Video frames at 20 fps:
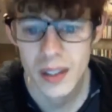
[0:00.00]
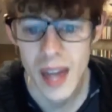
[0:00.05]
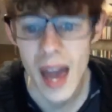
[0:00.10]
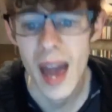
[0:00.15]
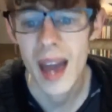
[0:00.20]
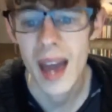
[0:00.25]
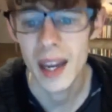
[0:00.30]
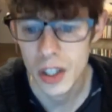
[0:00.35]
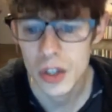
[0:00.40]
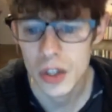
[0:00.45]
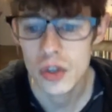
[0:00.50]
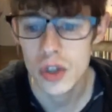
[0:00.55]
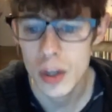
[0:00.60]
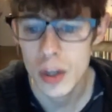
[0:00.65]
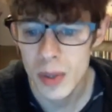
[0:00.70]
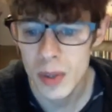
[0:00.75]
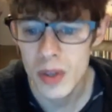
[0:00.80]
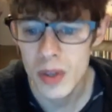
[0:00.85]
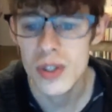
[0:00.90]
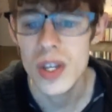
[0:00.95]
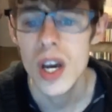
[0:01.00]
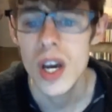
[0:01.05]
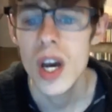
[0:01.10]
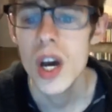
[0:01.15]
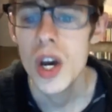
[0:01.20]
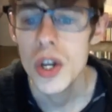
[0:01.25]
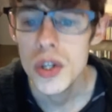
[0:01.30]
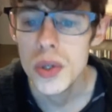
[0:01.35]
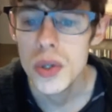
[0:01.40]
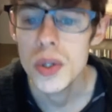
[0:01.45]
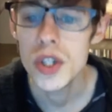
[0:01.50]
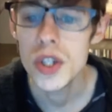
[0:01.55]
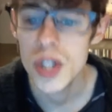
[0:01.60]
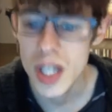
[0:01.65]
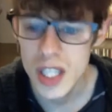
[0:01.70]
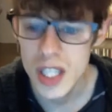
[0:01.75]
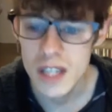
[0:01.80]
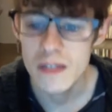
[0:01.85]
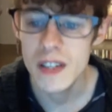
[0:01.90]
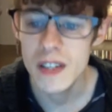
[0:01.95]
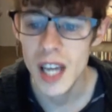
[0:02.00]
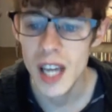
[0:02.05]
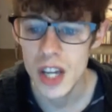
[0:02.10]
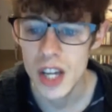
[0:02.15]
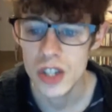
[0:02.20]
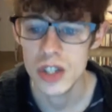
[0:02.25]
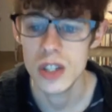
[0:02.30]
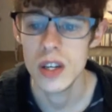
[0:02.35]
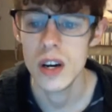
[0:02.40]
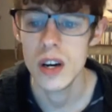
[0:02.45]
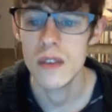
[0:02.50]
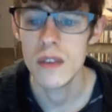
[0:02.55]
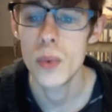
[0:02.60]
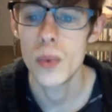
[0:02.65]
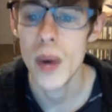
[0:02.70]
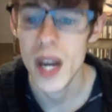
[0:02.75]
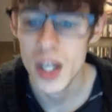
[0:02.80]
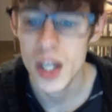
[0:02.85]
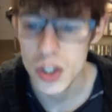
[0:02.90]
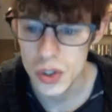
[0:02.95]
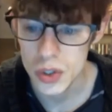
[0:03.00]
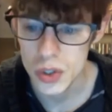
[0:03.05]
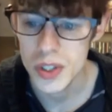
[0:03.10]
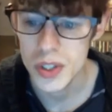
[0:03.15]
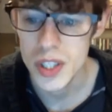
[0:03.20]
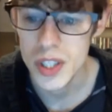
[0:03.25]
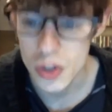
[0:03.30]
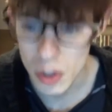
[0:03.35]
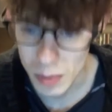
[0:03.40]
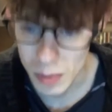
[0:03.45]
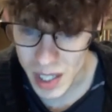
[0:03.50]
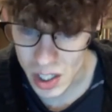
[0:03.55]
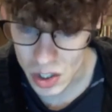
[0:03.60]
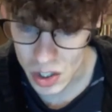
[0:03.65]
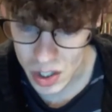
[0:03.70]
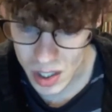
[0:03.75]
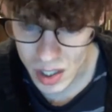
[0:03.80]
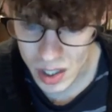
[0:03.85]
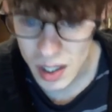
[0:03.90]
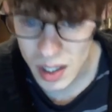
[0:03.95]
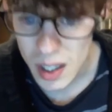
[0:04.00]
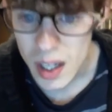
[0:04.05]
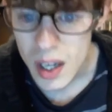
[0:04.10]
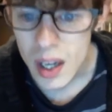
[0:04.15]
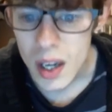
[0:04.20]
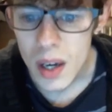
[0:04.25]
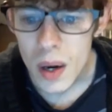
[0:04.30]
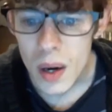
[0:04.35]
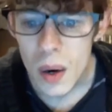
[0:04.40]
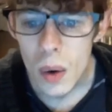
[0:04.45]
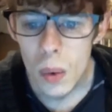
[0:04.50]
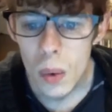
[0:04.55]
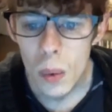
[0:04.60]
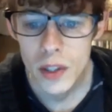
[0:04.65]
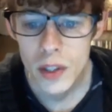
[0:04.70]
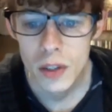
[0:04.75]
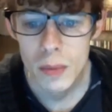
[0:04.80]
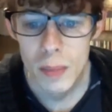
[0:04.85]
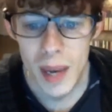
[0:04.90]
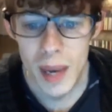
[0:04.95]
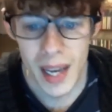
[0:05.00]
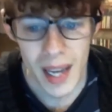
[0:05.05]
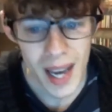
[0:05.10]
and contributes to the justification of racial discrimination. While you may